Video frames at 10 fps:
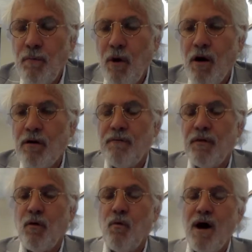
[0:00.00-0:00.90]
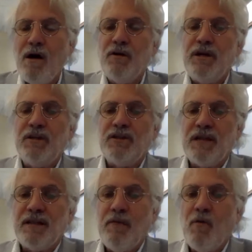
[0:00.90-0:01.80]
part of the qualities
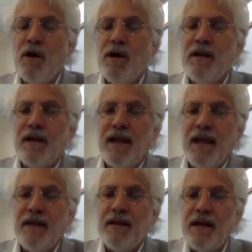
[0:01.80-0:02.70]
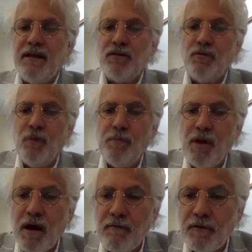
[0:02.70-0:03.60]
that they want in the candidates who
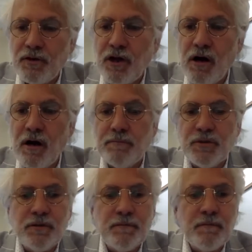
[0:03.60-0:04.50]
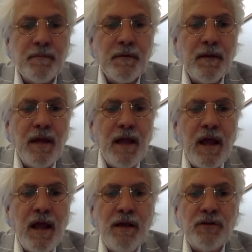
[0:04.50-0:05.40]
apply for jobs.
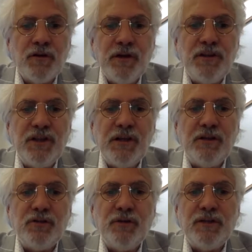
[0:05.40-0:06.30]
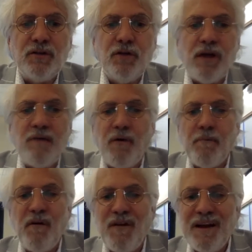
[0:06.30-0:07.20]
So these industries are looking for
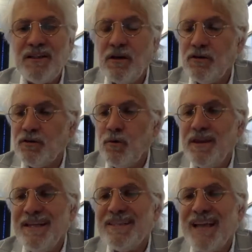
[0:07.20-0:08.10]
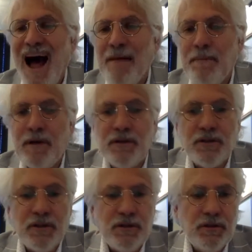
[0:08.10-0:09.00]
professionals with these competencies.